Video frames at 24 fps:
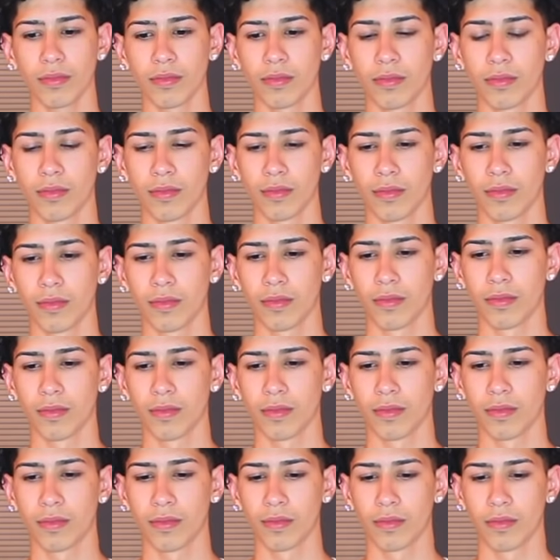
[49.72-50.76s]

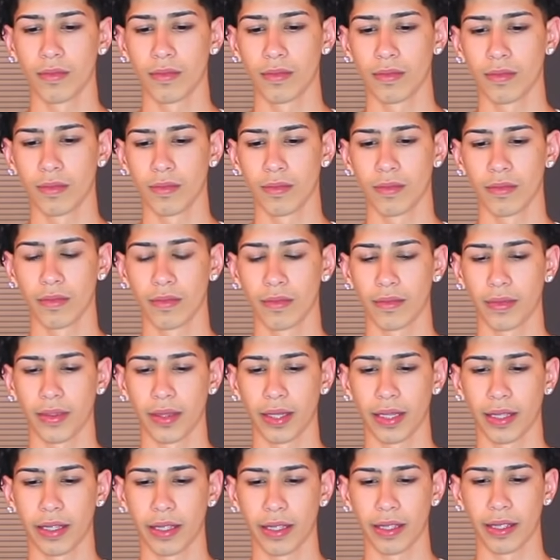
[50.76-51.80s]

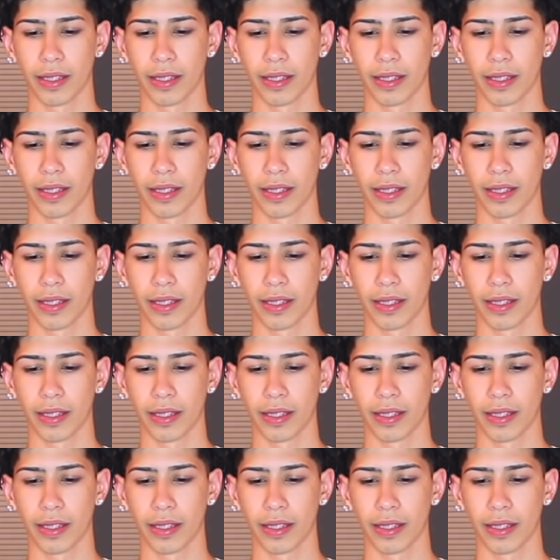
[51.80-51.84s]
No words are spoken by the person on screen.